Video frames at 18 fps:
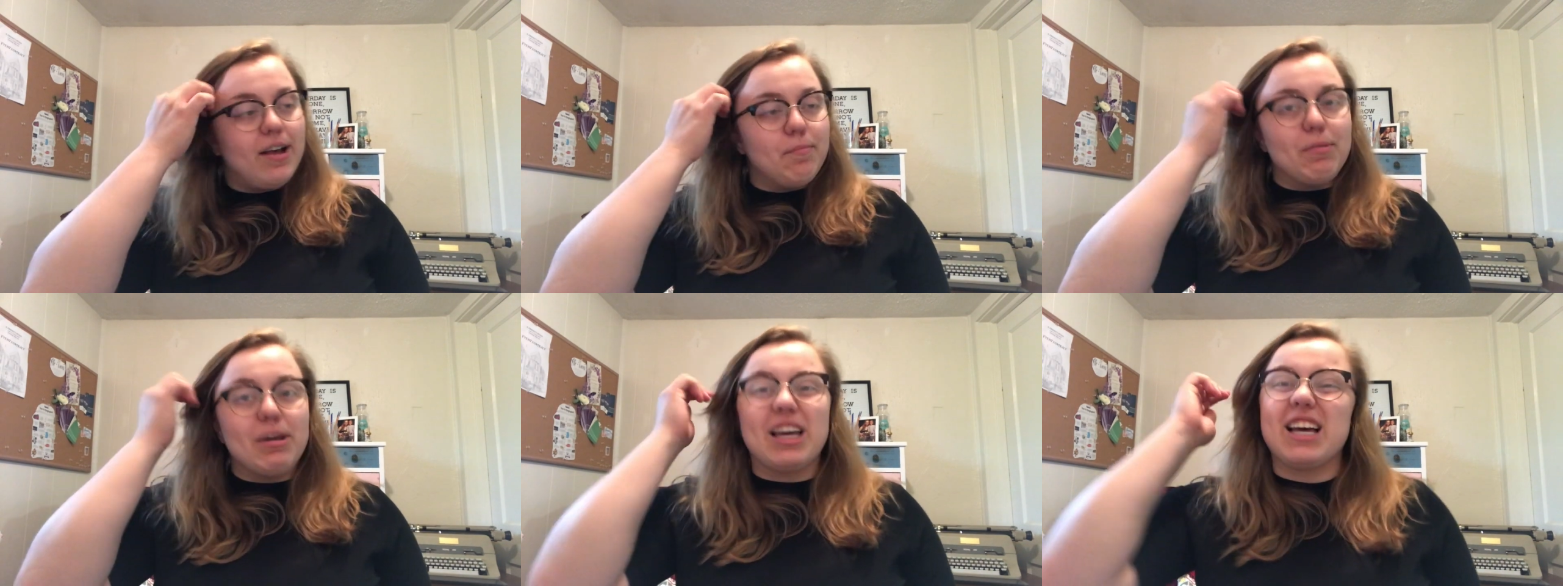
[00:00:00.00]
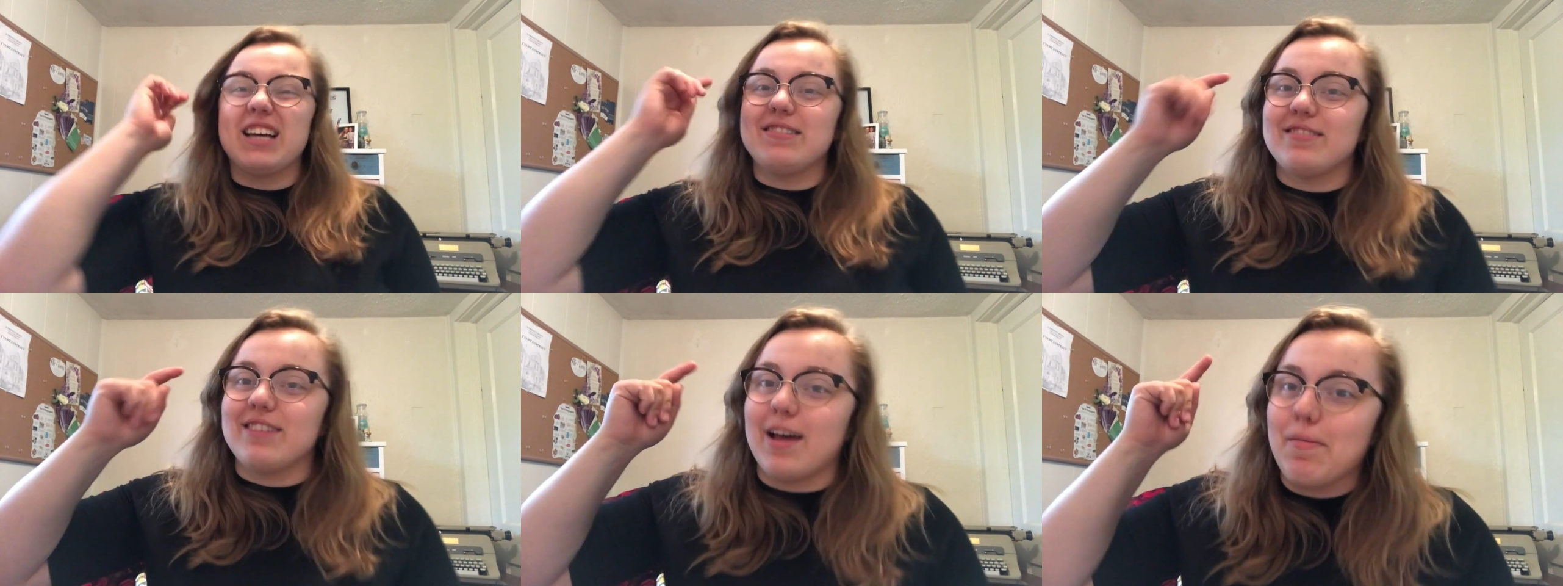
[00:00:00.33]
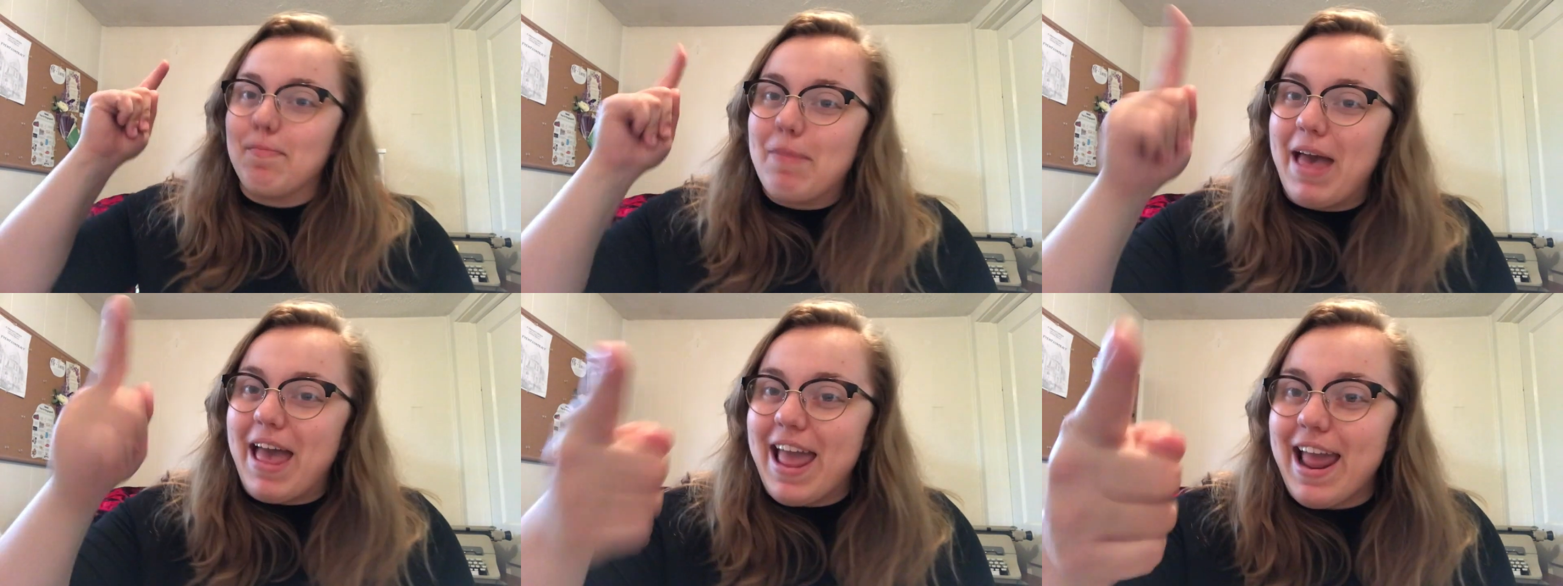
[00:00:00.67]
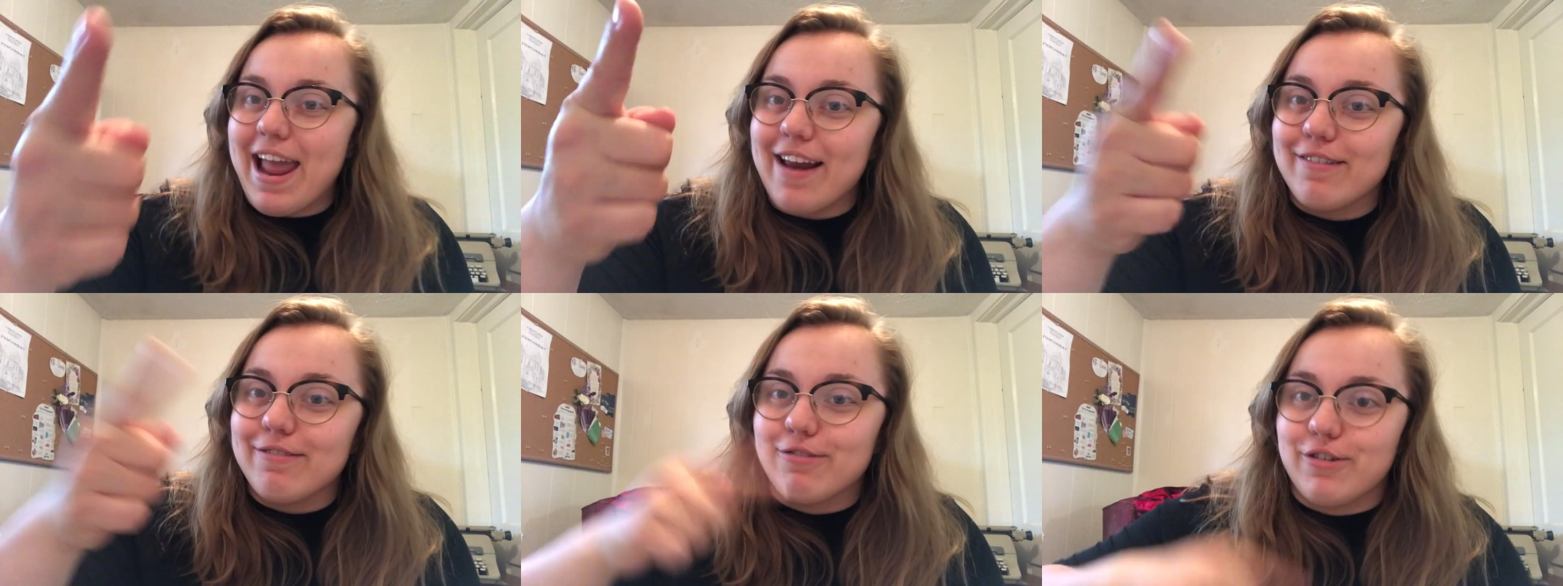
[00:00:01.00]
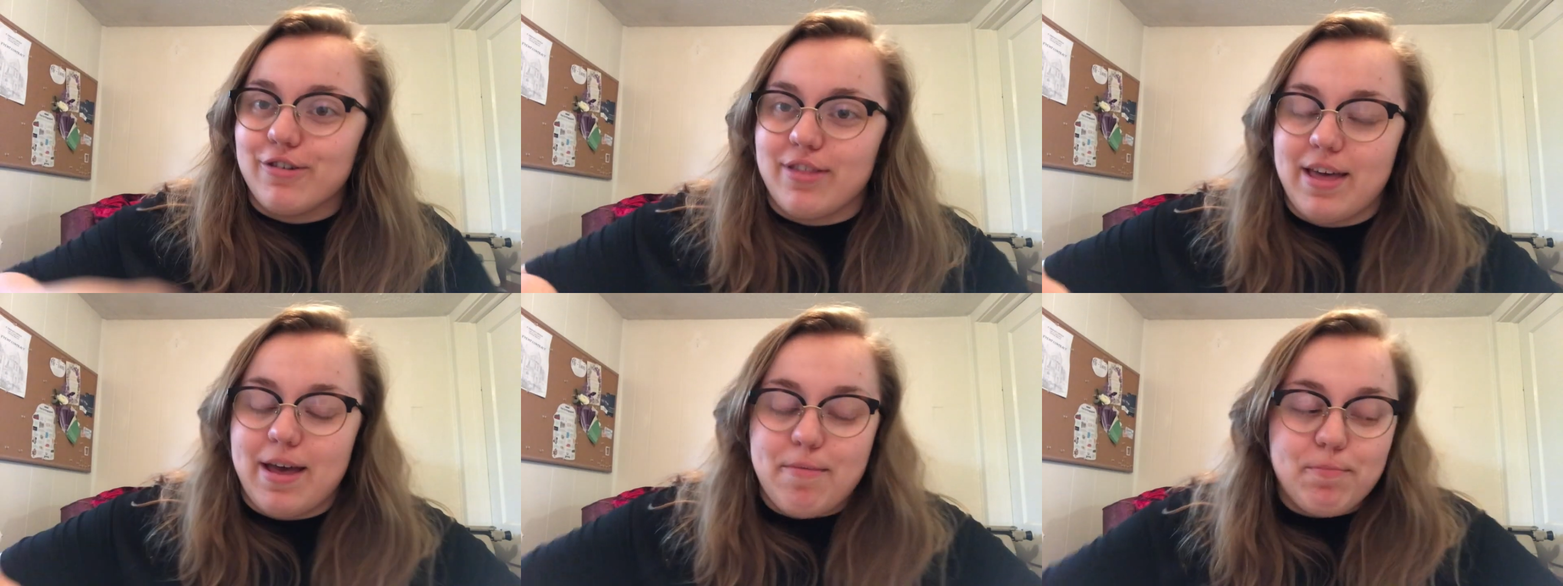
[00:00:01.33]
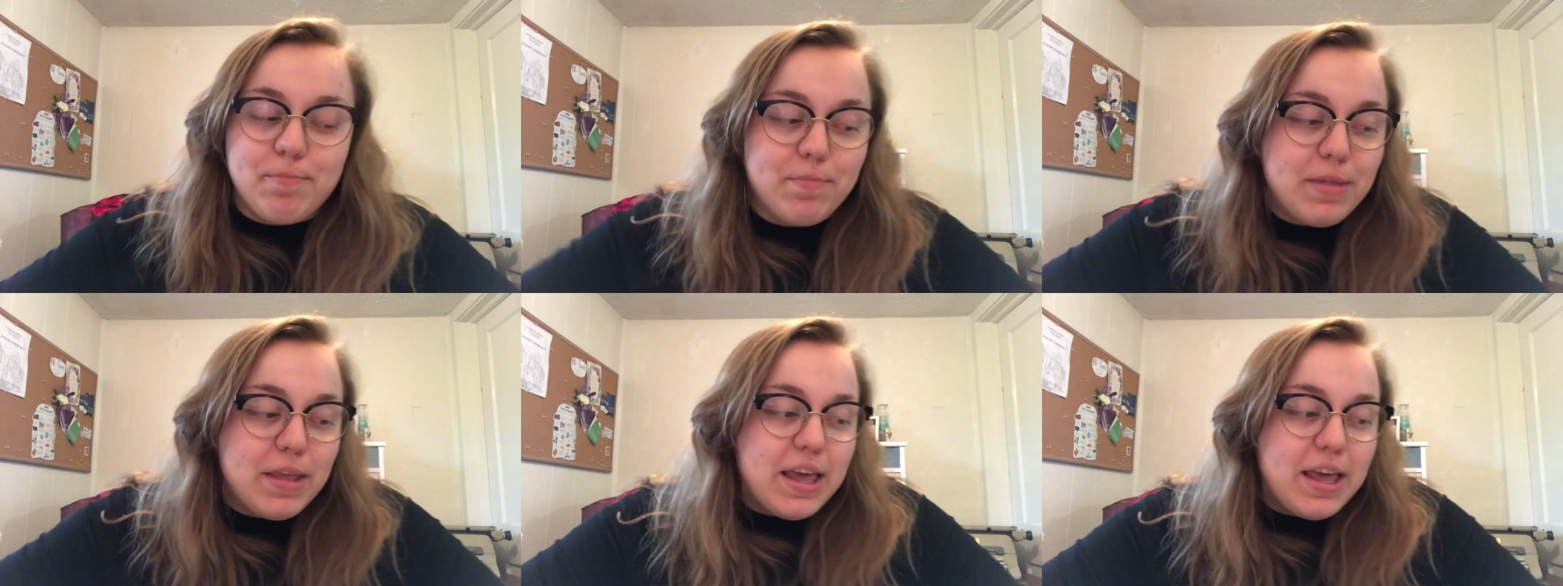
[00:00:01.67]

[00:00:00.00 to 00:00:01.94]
because I paid for them.